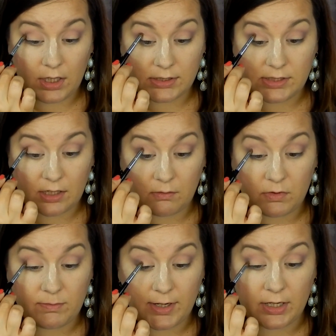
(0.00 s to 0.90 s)
a second
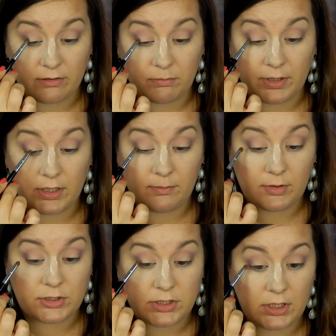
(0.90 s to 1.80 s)
with my other blending
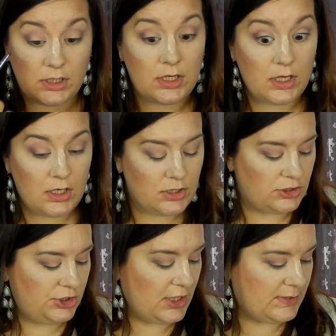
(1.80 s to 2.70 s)
brush here.
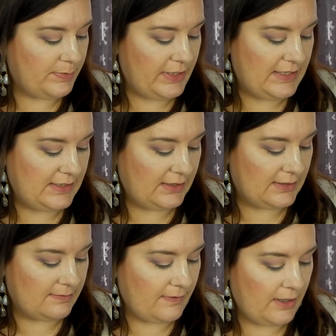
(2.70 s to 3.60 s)
Just placing
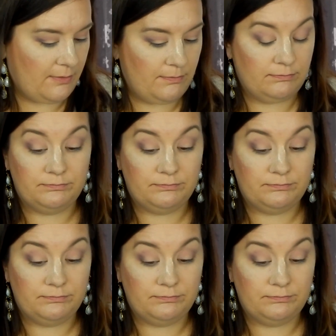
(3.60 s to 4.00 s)
this for now.